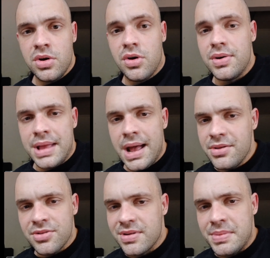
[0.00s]
can't
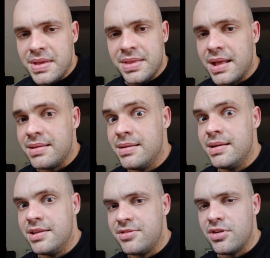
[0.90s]
handle something that
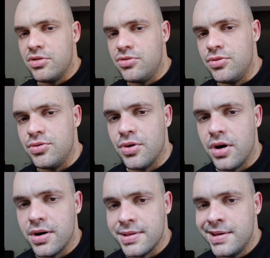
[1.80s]
hits too
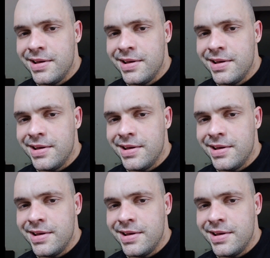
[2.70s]
hard.